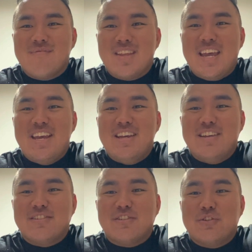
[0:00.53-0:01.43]

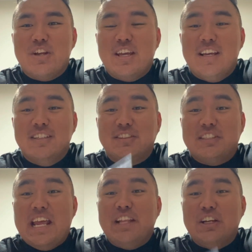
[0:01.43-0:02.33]
Hey, so today is
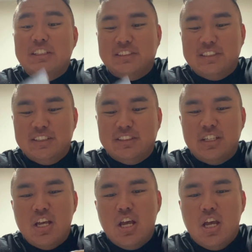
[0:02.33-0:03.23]
day 36.
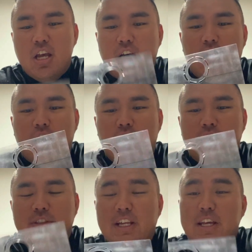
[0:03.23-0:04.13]

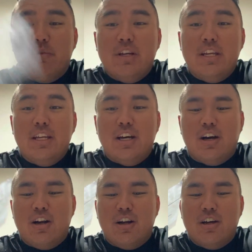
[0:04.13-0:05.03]
Today we did
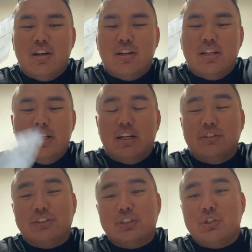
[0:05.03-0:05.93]
our
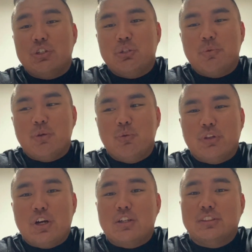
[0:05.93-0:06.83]
zeroing grouping
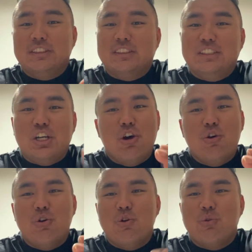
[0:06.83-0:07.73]
with our
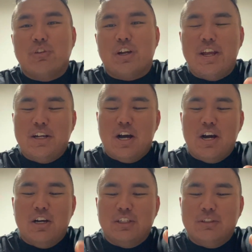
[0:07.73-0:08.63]
CCO, with our
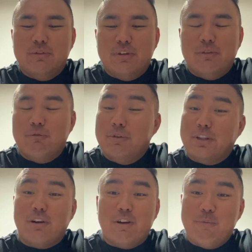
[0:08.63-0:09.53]
ACOG,
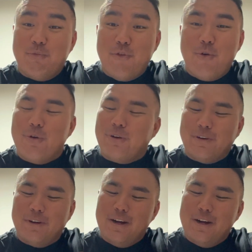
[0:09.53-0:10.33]
with our M4,